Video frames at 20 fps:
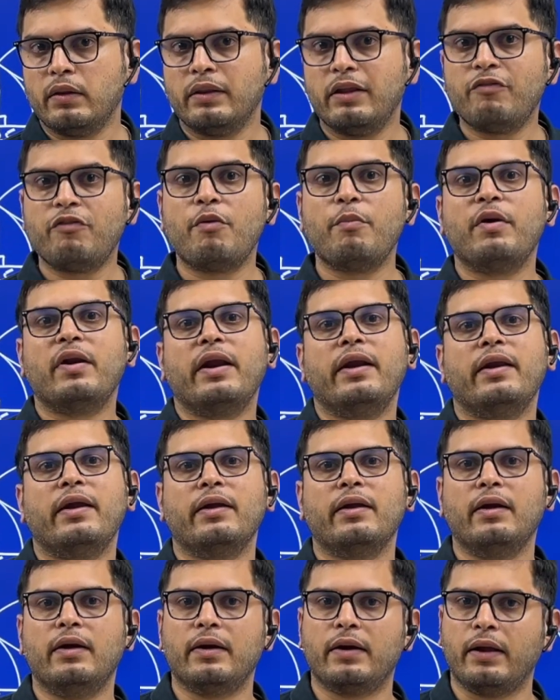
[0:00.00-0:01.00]
They form a right
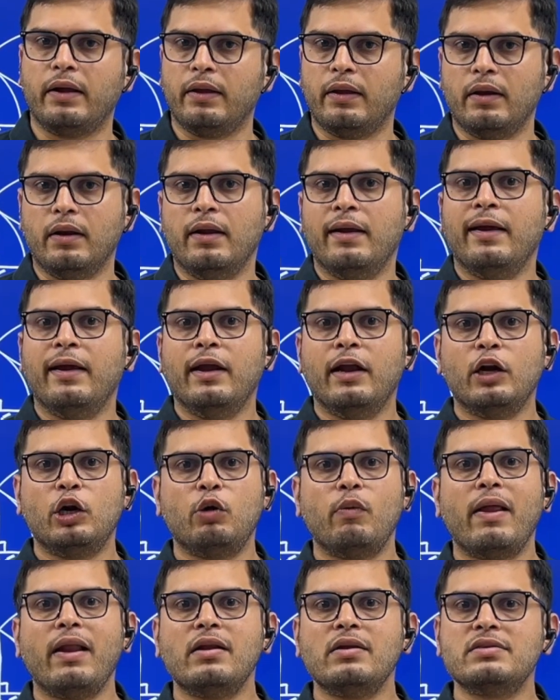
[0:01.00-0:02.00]
angle triangle.
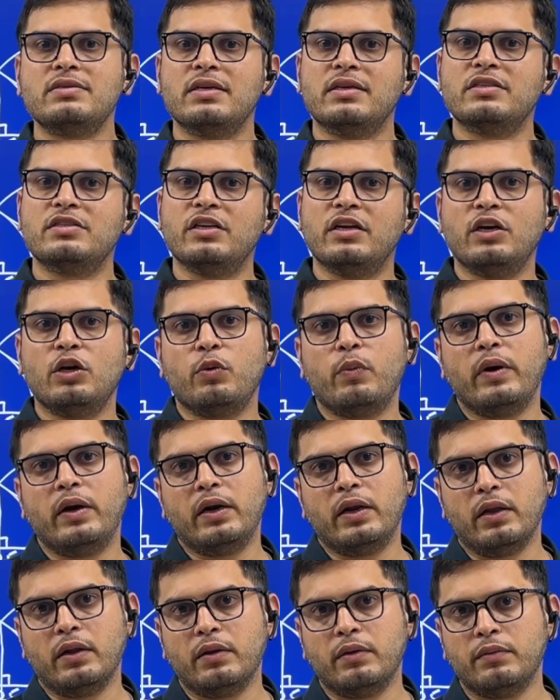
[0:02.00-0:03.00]
12, 16,
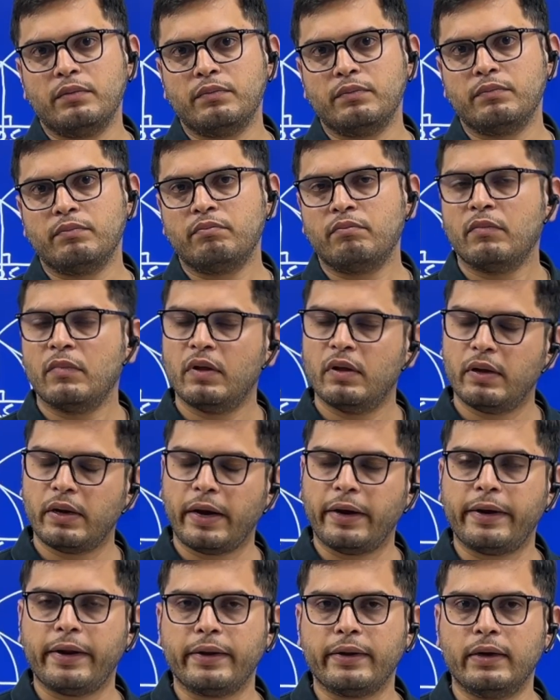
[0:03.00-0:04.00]
20,
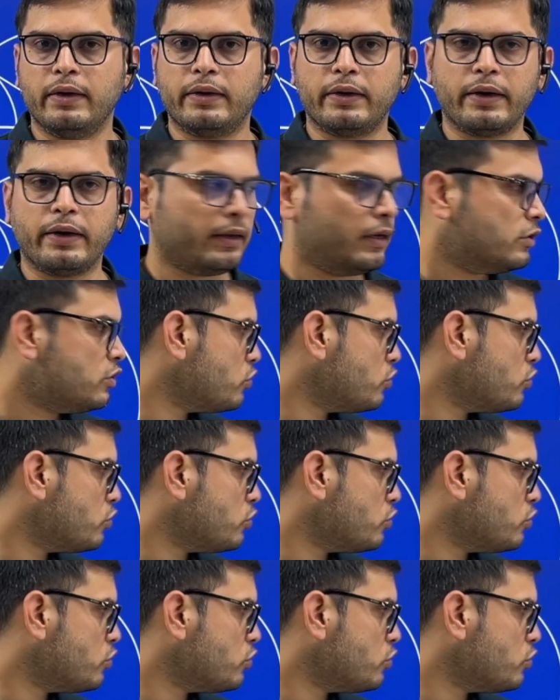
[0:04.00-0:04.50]
right angle triangle.